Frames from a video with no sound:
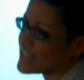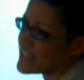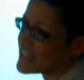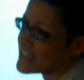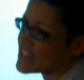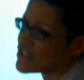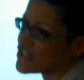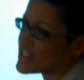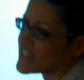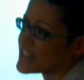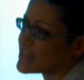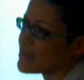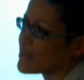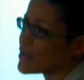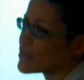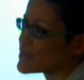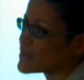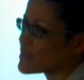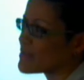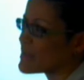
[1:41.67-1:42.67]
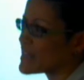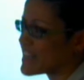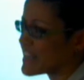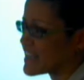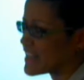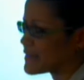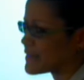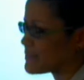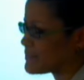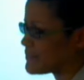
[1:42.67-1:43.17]
is just about to
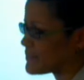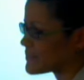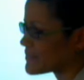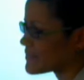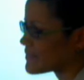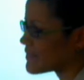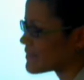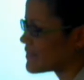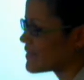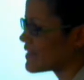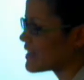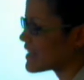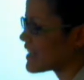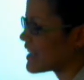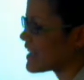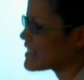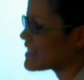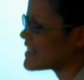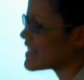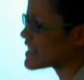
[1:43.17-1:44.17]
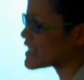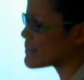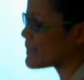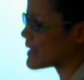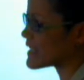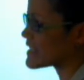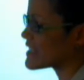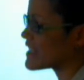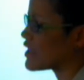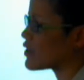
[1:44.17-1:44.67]
begin, and the
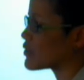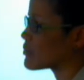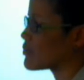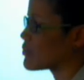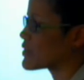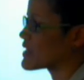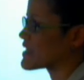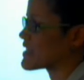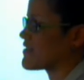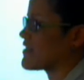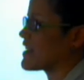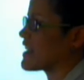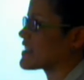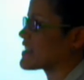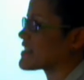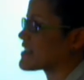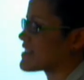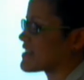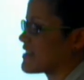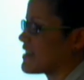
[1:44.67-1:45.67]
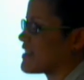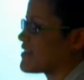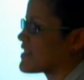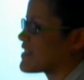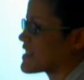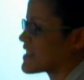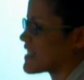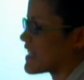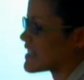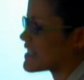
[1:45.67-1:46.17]
expected outputs of
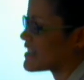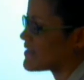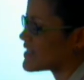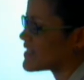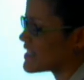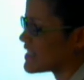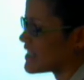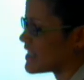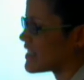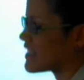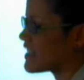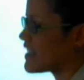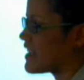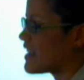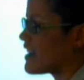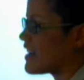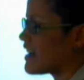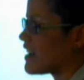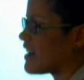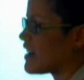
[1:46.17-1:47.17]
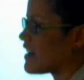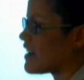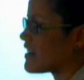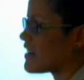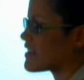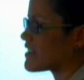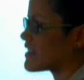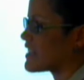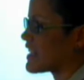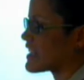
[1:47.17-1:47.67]
this activity
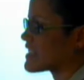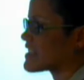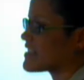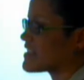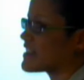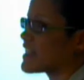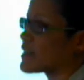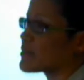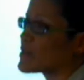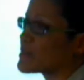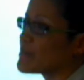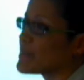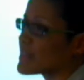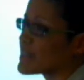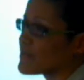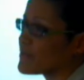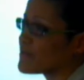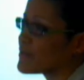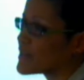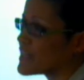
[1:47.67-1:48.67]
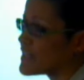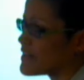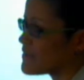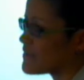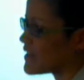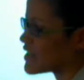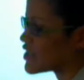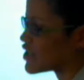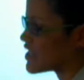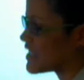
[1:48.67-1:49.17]
are that there will be a fully
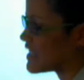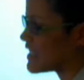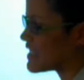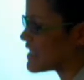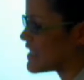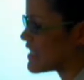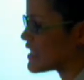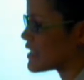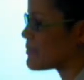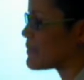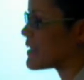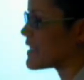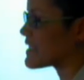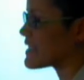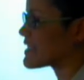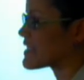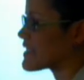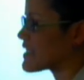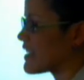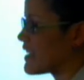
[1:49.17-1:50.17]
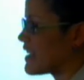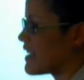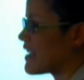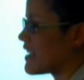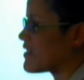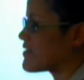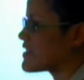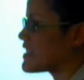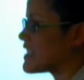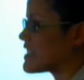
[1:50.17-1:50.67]
functioning database
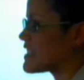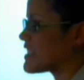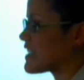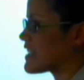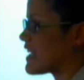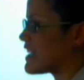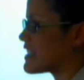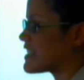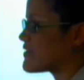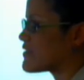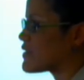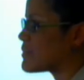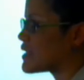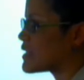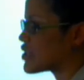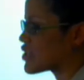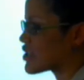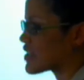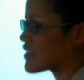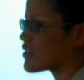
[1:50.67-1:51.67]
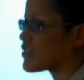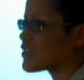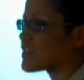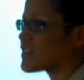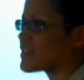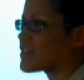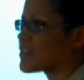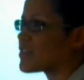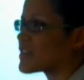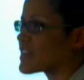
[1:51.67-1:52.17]
of data and information
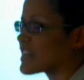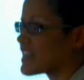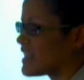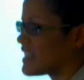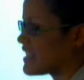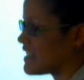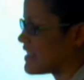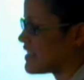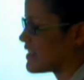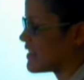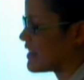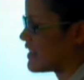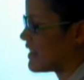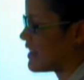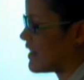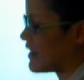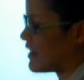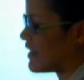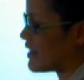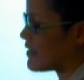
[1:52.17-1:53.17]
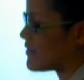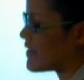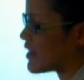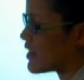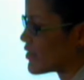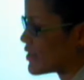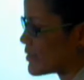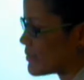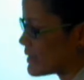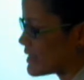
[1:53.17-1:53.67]
on key
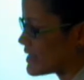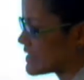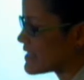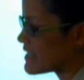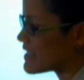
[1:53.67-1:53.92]
variables,